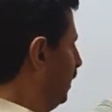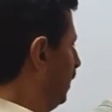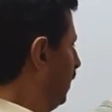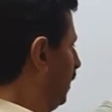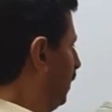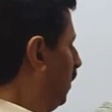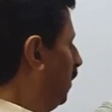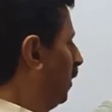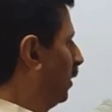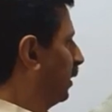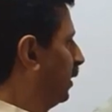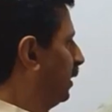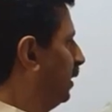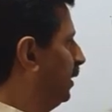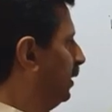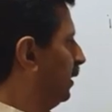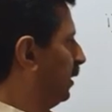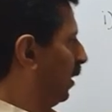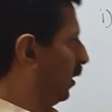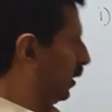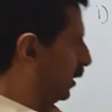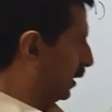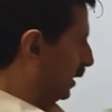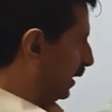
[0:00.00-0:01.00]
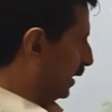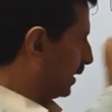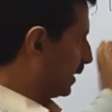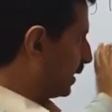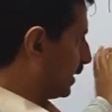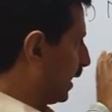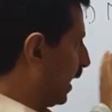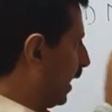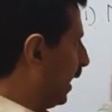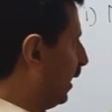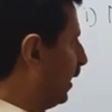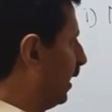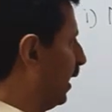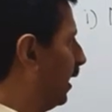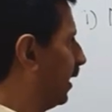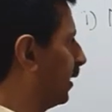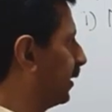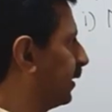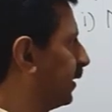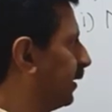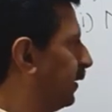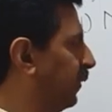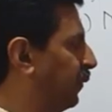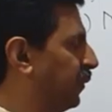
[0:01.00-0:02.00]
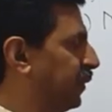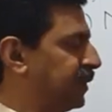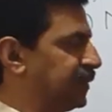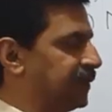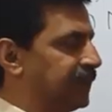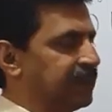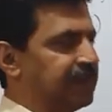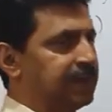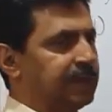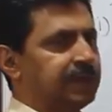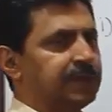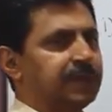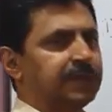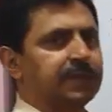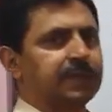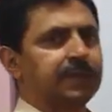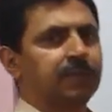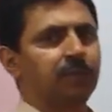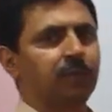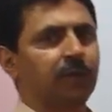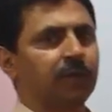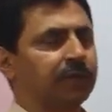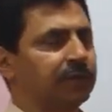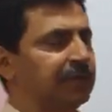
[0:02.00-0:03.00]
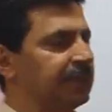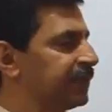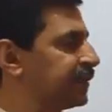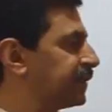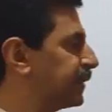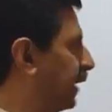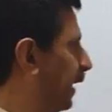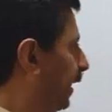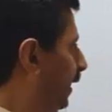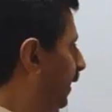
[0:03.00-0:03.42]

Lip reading: on this side and three-phase AC system on this side.